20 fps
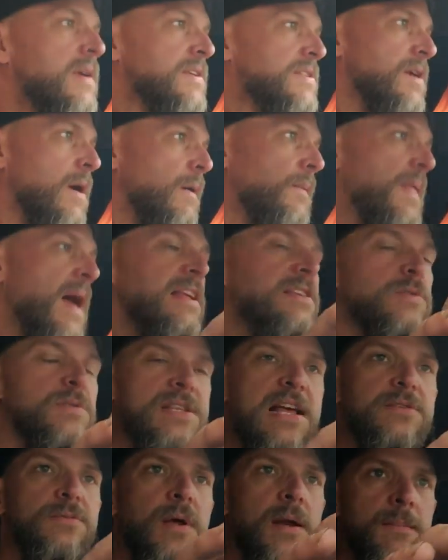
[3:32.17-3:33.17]
So
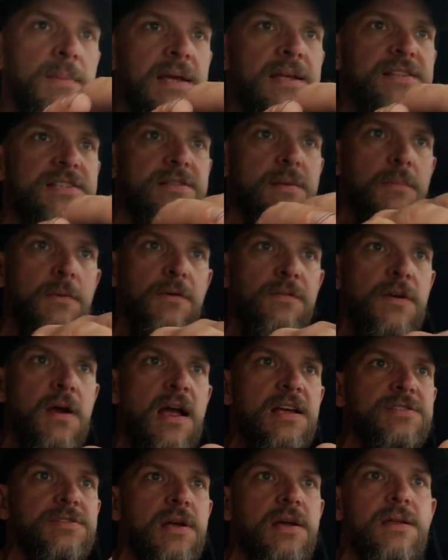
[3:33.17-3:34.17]
that's what it means to move your
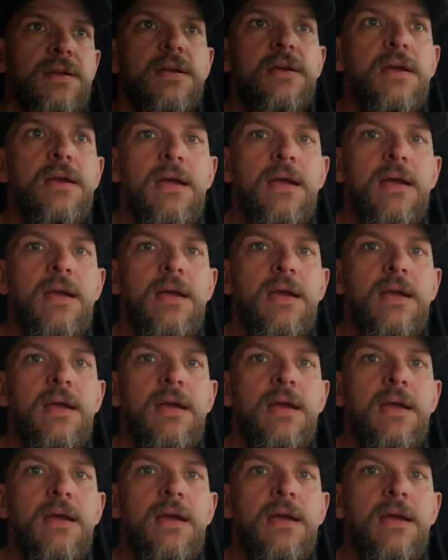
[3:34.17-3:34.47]
eyes around.